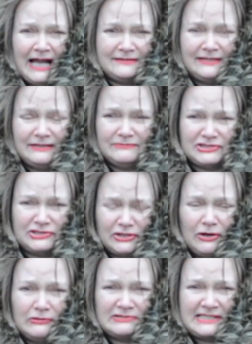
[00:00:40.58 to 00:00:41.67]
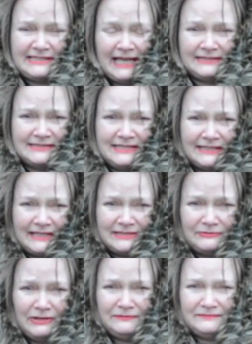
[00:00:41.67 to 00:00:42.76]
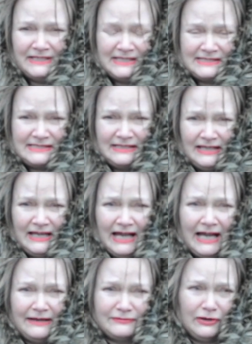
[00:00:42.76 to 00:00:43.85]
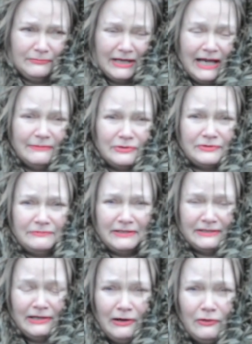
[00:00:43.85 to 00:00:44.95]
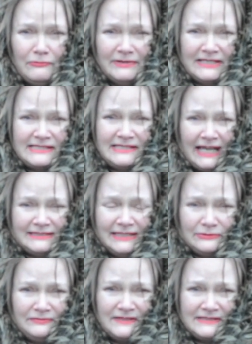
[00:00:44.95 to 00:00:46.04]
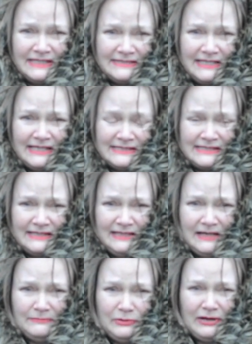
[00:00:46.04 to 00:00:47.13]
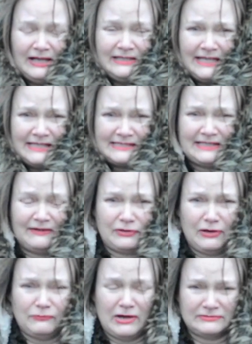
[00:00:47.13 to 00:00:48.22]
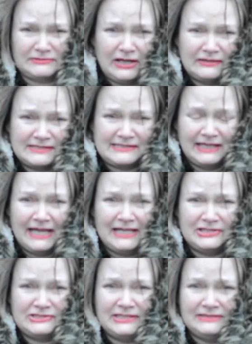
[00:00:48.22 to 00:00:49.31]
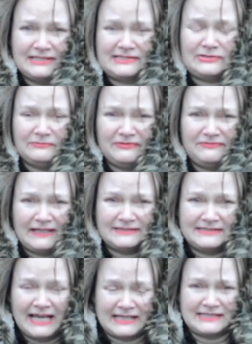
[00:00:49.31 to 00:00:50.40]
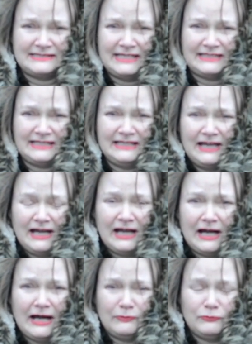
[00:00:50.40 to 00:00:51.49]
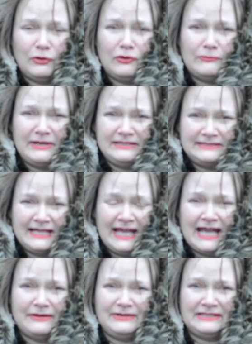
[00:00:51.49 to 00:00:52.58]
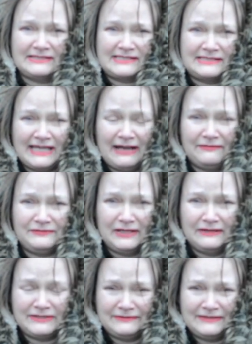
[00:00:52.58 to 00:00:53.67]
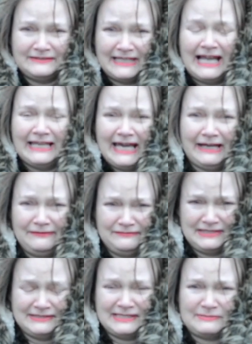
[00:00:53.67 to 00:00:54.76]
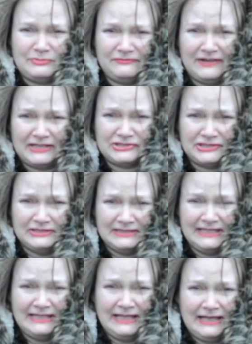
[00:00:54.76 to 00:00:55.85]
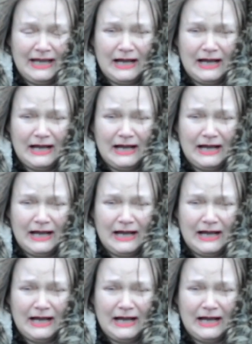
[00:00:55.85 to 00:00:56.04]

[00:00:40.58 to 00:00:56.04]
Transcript: I think we should all stand together on this. I've got my mother in a home and it's sad enough as it is, but at least I've got one consolation. There's some fantastic, heartwarming, caring staff that have given their life to this profession.